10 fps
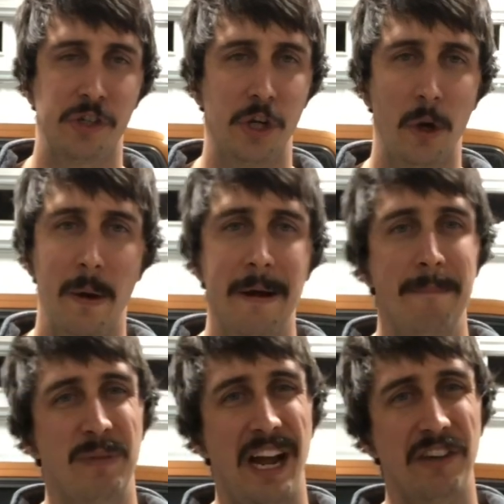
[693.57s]
So
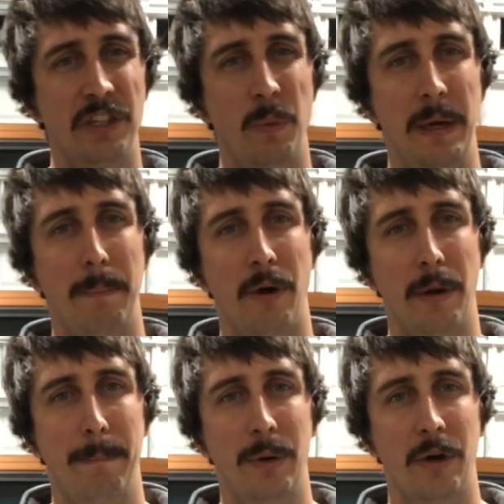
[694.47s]
I actually went and bought
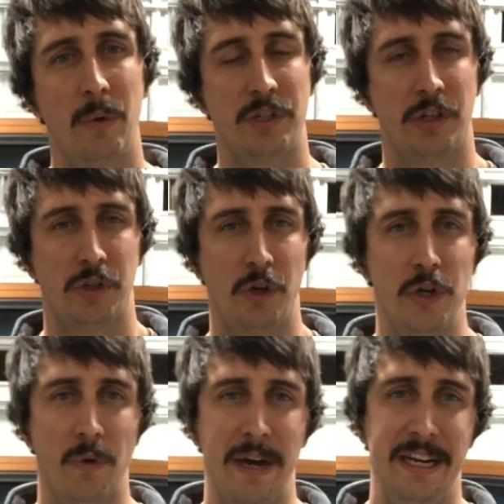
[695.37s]
a book, which I'll show
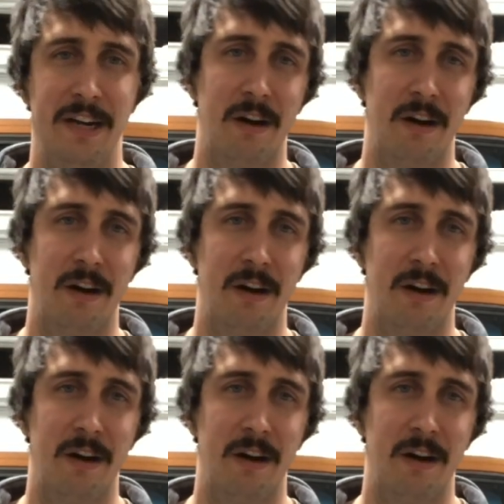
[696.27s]
you right here.